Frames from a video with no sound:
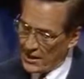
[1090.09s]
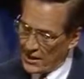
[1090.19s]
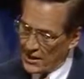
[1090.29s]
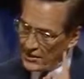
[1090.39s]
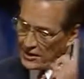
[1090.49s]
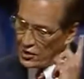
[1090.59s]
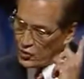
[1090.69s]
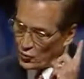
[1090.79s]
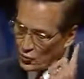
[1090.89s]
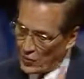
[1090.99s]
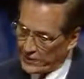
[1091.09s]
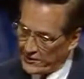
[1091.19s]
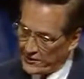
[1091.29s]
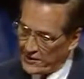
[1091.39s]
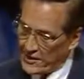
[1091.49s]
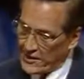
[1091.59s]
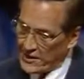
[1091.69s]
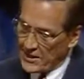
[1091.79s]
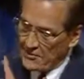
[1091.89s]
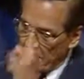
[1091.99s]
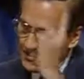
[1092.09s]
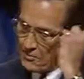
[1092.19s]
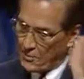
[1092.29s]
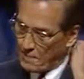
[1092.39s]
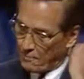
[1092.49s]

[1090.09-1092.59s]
It is written in the